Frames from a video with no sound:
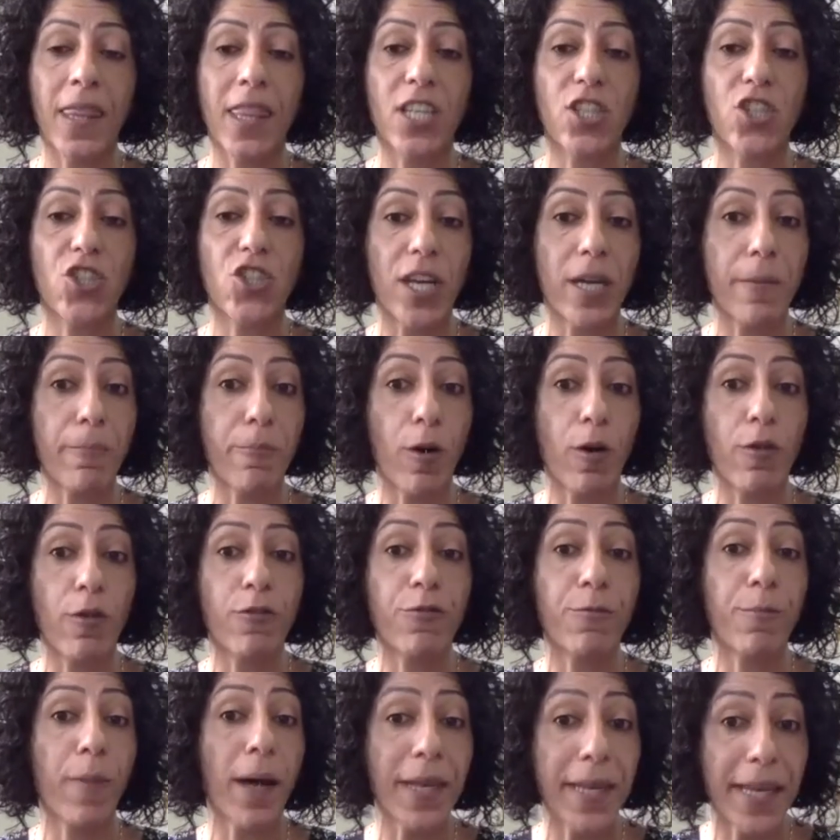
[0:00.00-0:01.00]
shape of
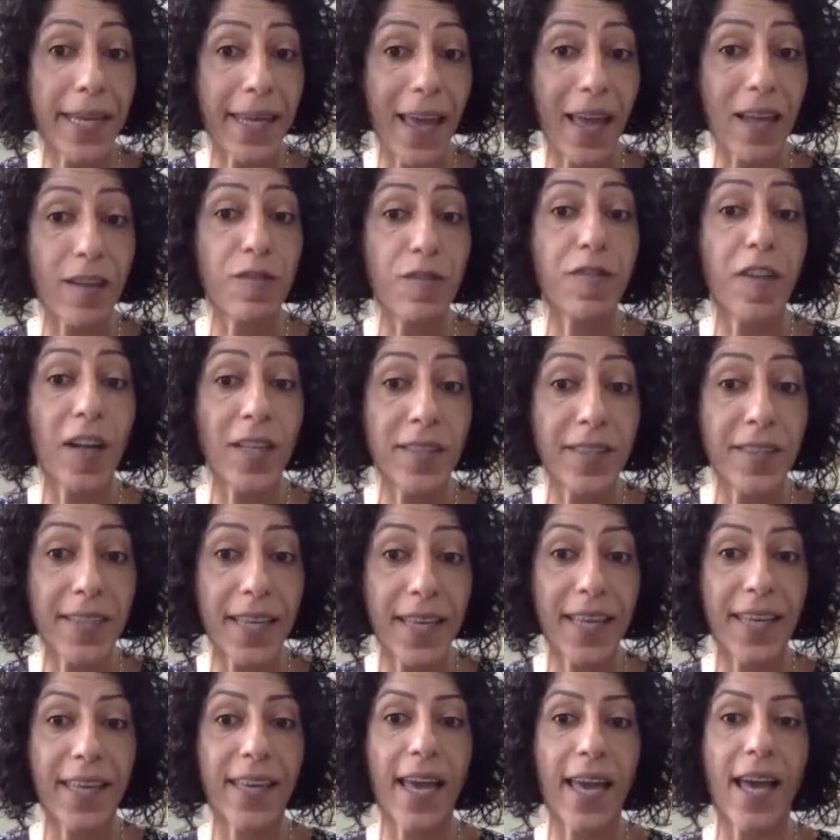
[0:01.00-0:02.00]
money and
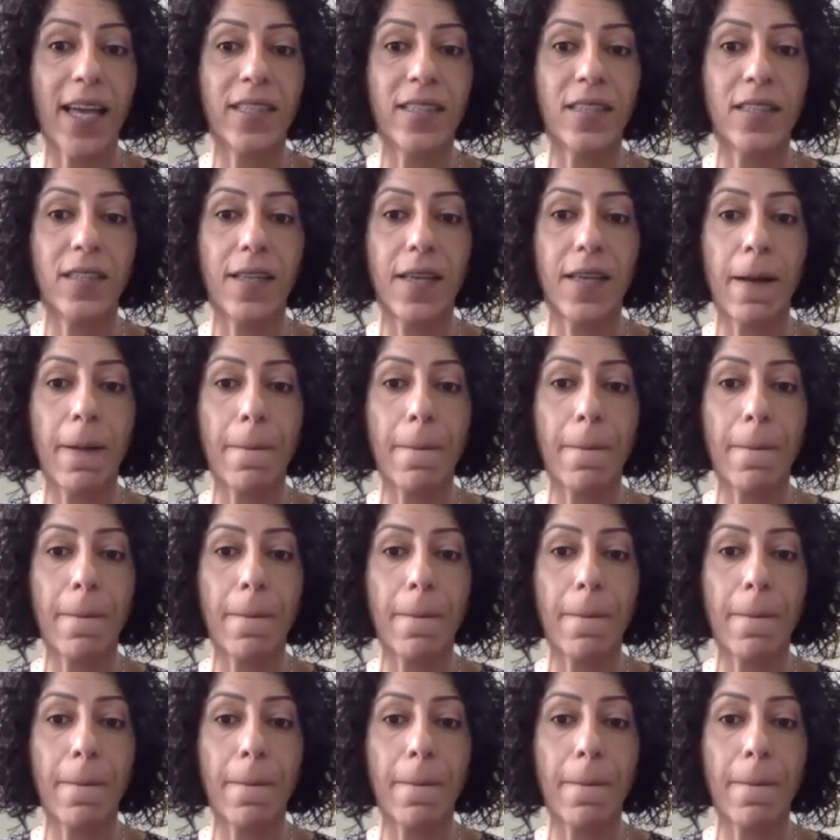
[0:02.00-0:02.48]
funding and